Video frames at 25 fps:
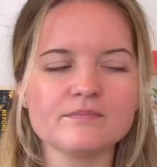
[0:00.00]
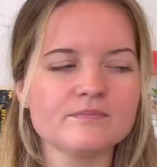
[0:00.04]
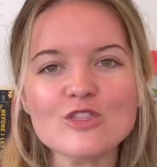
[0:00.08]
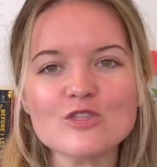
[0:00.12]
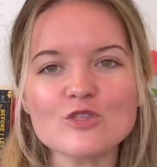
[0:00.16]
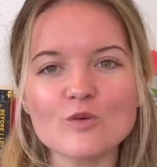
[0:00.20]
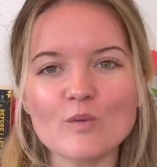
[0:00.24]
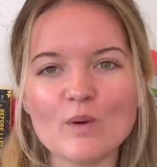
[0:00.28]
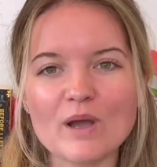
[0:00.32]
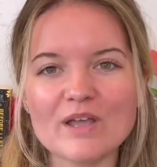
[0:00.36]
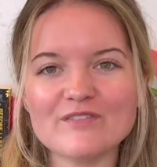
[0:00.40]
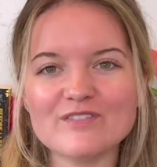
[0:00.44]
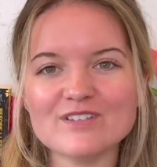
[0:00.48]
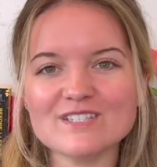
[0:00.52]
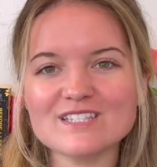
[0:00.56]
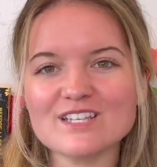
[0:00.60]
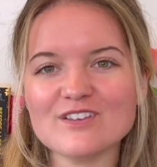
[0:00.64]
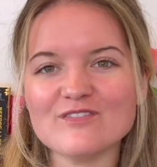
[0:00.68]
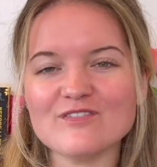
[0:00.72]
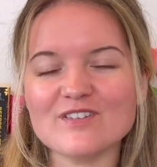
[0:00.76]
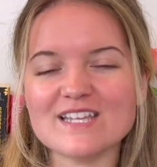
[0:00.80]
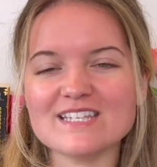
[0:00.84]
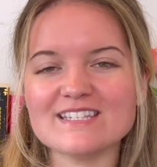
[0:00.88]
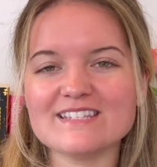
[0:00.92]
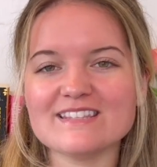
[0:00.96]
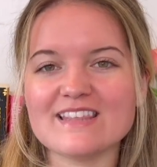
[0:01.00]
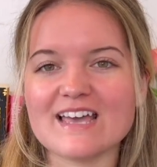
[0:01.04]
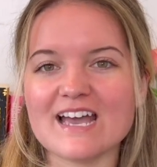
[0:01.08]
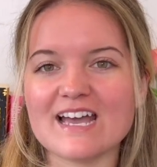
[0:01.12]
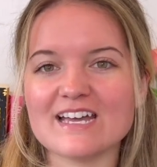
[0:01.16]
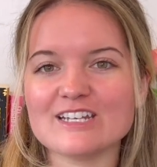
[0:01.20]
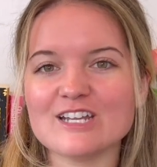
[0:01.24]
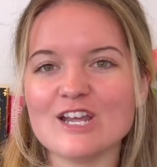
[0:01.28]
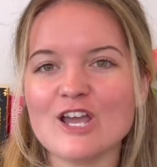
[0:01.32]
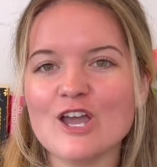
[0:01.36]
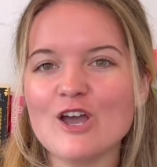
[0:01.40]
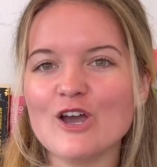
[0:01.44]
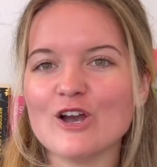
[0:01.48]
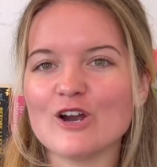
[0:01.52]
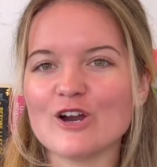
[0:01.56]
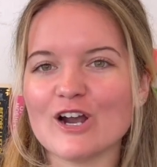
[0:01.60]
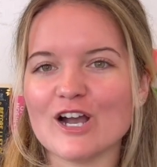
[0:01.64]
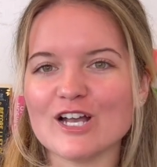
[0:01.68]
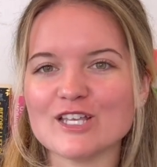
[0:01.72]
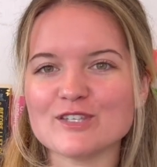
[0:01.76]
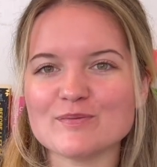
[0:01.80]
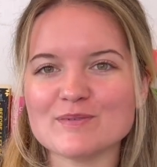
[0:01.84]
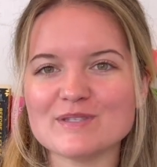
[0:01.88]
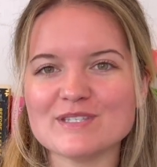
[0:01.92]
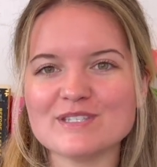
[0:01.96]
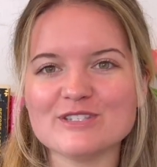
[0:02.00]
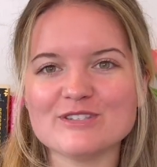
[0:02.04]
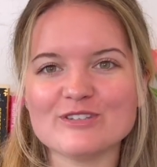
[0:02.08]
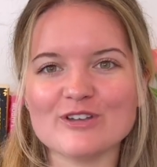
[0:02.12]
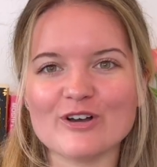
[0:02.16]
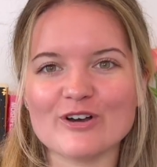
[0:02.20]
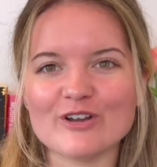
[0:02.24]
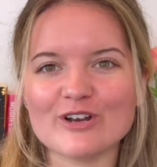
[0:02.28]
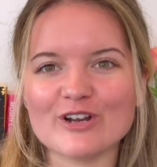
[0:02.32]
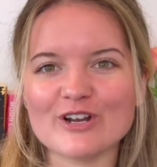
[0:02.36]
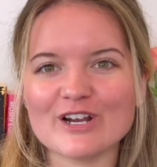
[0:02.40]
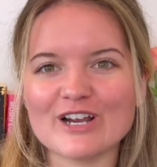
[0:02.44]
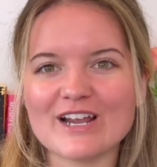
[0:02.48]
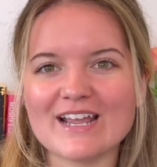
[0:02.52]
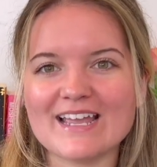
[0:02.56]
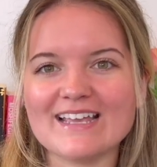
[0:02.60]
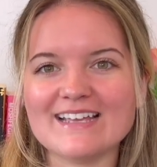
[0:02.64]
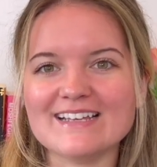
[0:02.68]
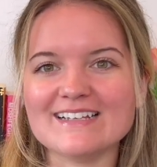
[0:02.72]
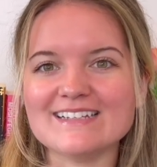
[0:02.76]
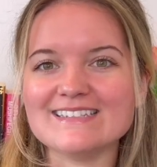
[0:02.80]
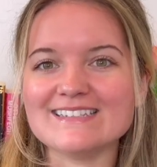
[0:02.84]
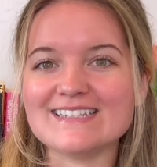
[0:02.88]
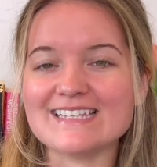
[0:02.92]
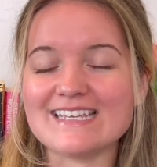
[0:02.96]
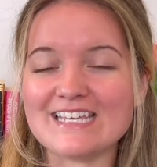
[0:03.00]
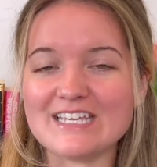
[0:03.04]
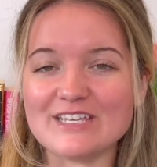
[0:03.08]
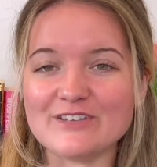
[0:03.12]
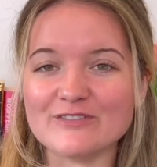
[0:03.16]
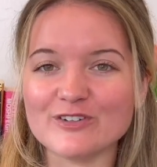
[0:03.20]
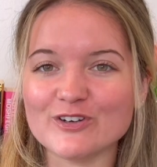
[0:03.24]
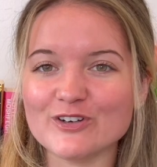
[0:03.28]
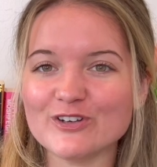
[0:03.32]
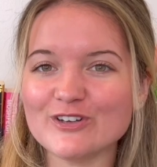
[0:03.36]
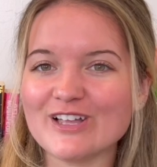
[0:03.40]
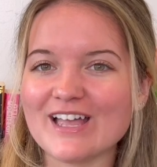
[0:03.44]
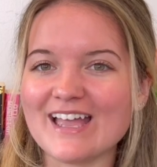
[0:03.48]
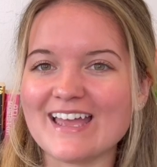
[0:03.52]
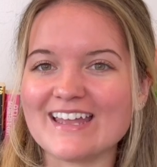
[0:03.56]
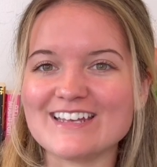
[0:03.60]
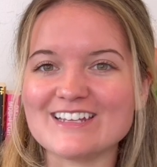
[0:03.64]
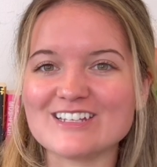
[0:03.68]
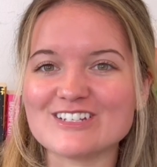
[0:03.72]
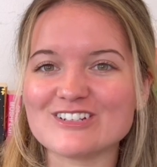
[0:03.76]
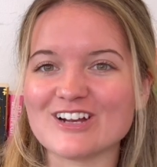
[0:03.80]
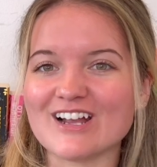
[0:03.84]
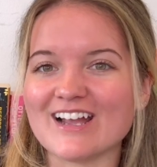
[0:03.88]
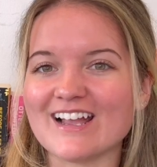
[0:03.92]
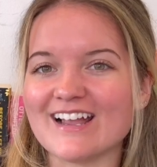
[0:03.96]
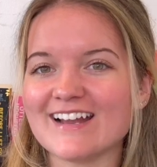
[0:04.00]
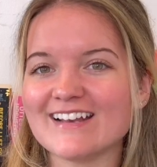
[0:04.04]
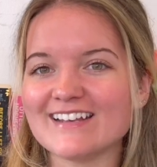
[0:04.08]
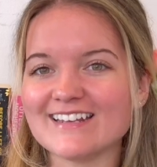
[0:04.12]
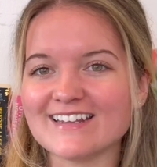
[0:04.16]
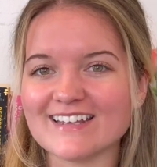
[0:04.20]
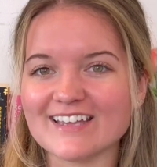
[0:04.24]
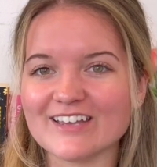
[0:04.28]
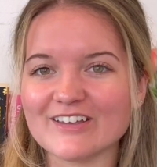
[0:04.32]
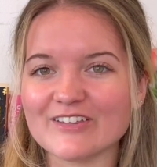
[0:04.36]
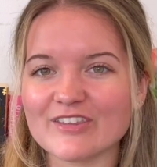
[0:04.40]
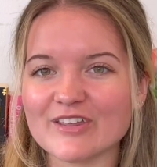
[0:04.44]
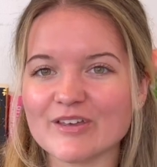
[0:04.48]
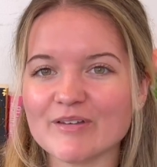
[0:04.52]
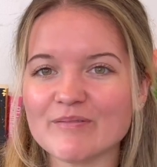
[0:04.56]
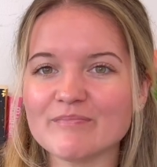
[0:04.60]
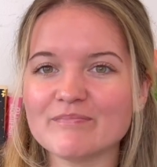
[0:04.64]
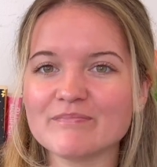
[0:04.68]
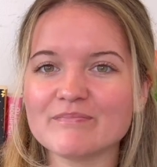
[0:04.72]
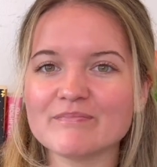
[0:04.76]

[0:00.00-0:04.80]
The wife is convinced that her husband's daughter is evil and is trying to kill them.